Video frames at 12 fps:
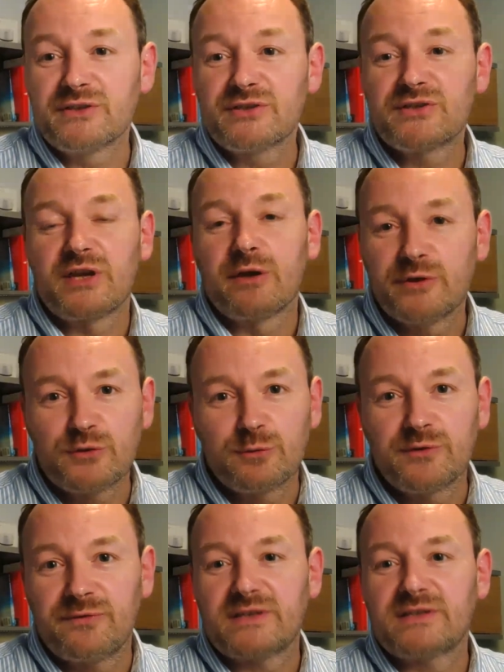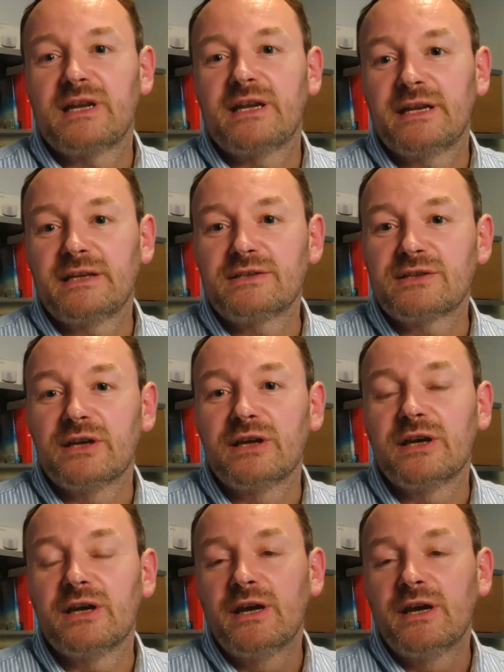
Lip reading: So it's always fascinating to